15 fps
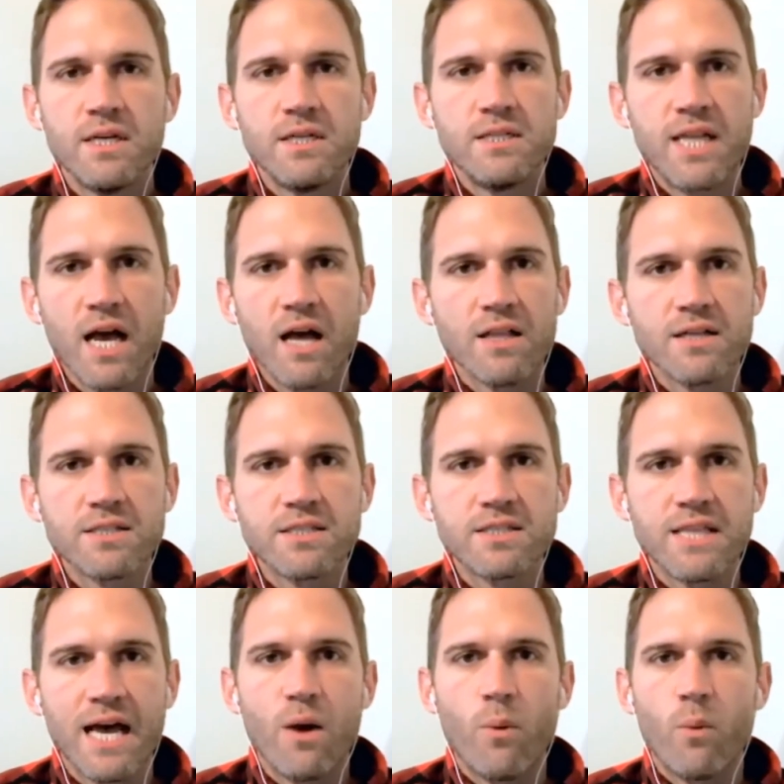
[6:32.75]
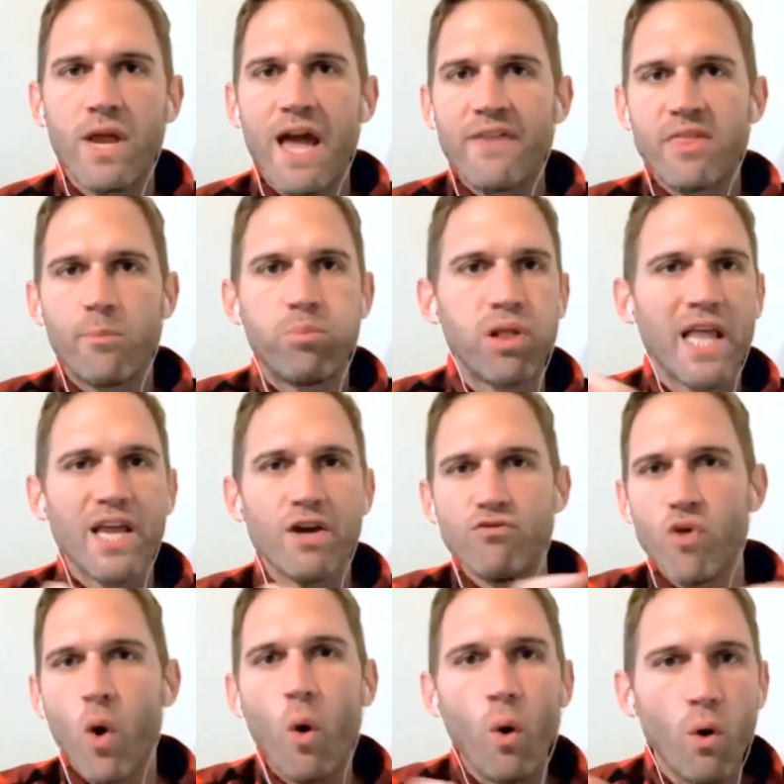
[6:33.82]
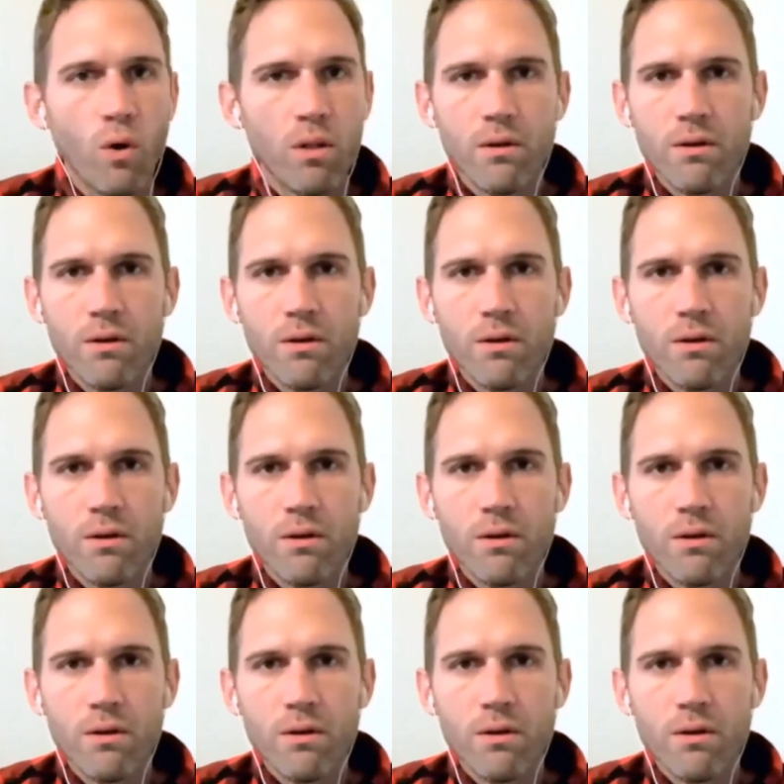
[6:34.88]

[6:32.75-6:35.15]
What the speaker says: tell us that we have to play a role.